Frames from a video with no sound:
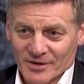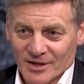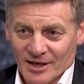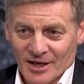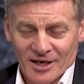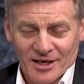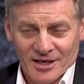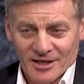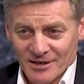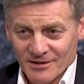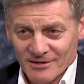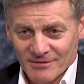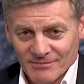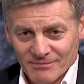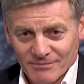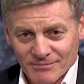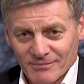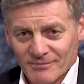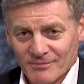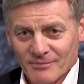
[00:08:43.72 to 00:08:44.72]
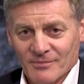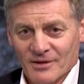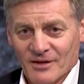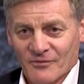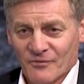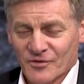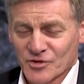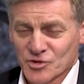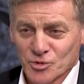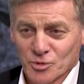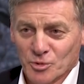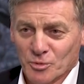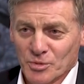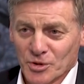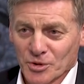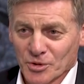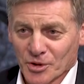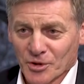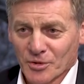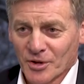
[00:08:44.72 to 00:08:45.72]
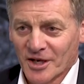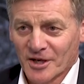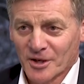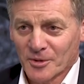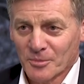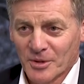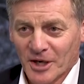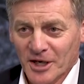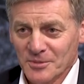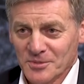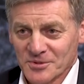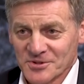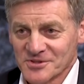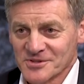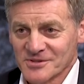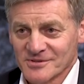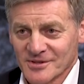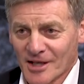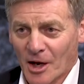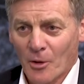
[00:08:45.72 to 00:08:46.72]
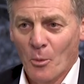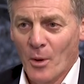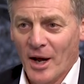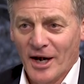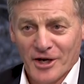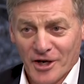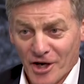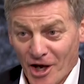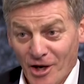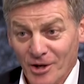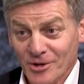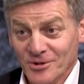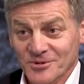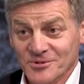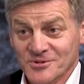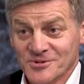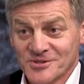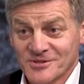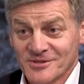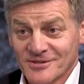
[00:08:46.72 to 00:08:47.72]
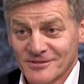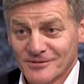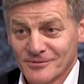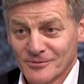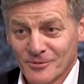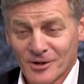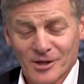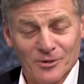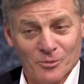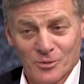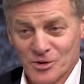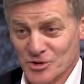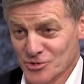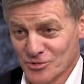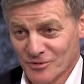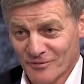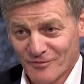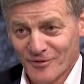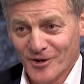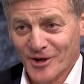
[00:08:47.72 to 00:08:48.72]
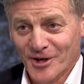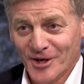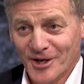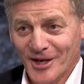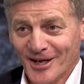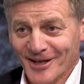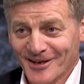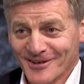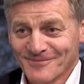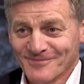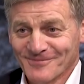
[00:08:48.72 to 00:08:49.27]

any official bureaucratic papers. Mm. No one knows. Well, we should find out.